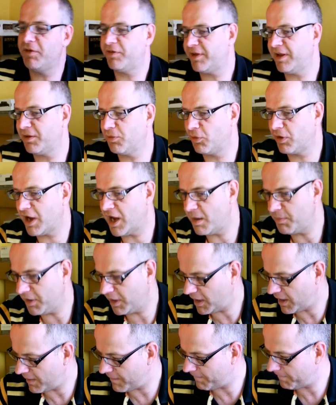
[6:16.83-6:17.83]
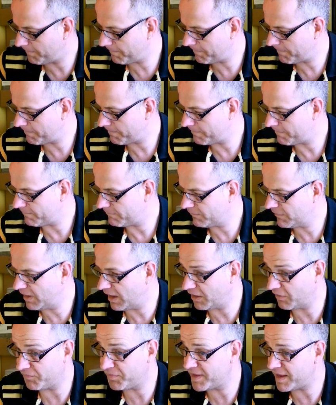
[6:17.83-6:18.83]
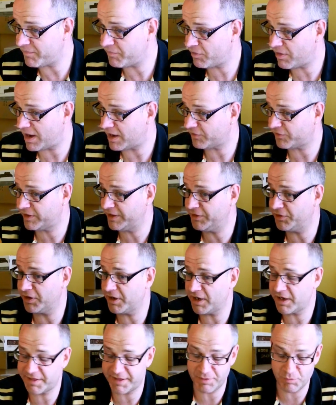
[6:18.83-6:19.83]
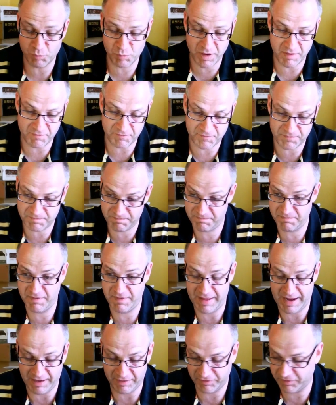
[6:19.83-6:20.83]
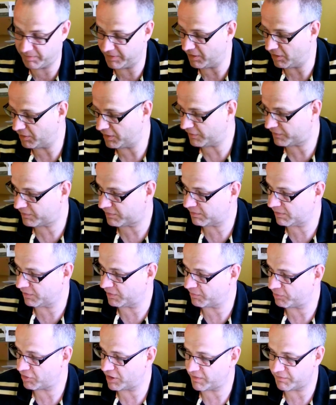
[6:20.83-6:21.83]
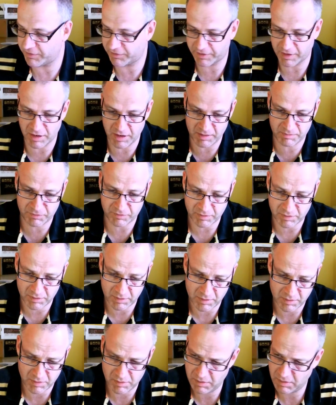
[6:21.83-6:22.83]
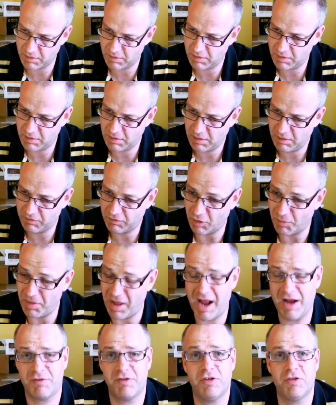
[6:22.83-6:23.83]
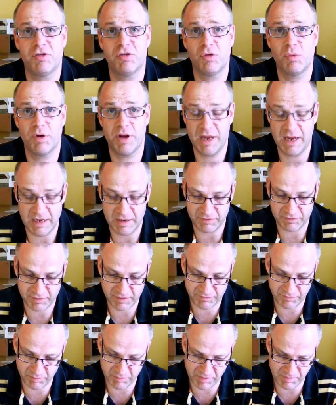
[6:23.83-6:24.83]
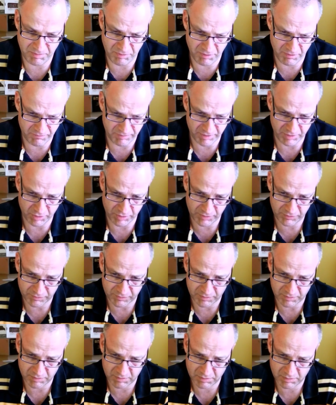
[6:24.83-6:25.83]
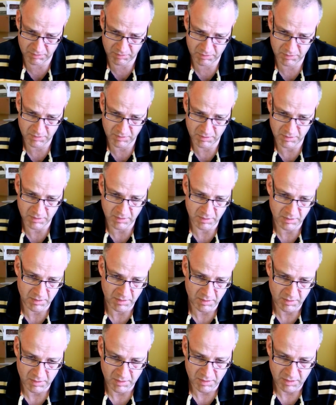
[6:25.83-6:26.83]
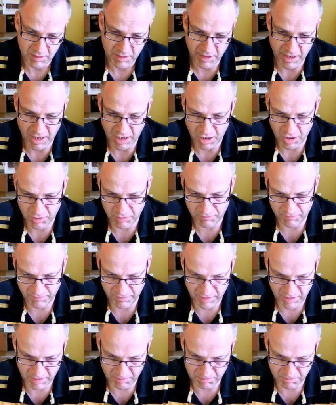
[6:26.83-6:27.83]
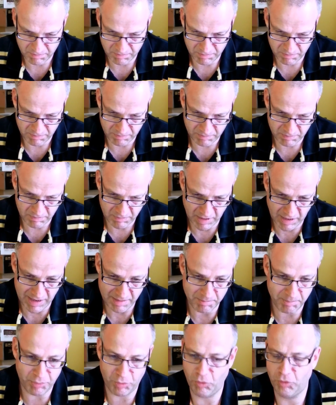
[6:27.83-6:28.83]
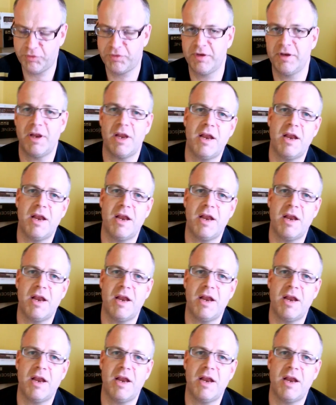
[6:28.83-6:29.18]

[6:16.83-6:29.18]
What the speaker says: single game you get. And I've never actually done anything with that, to be honest, on the previous games. So I'm not actually sure what it is, if I'm being perfectly honest. You get a load of important